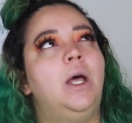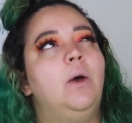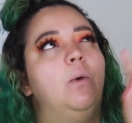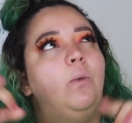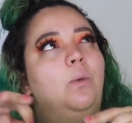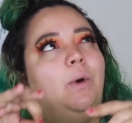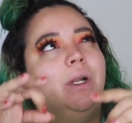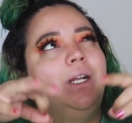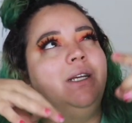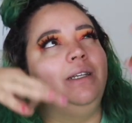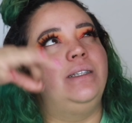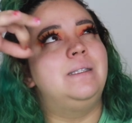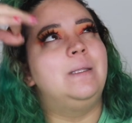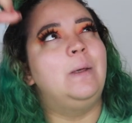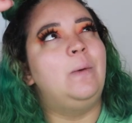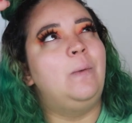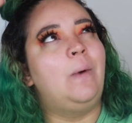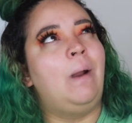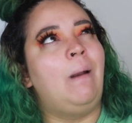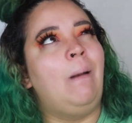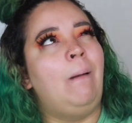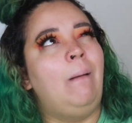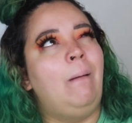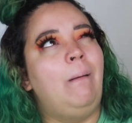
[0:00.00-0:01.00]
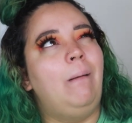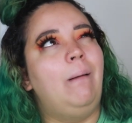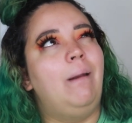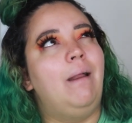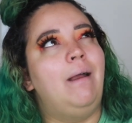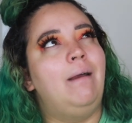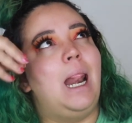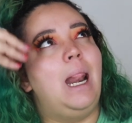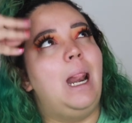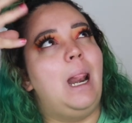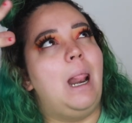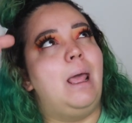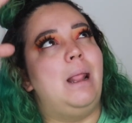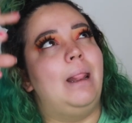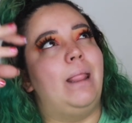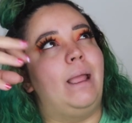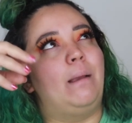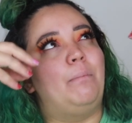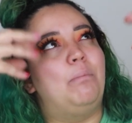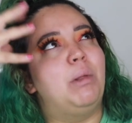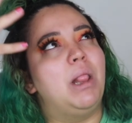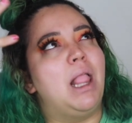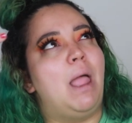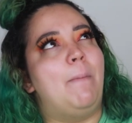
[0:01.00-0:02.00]
What is the word? L-
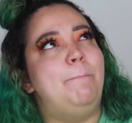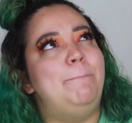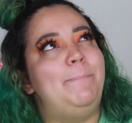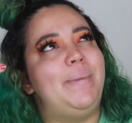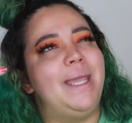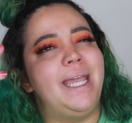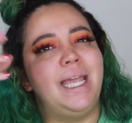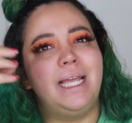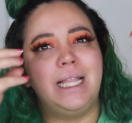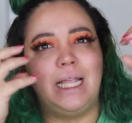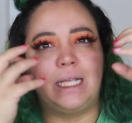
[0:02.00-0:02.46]
like plumping,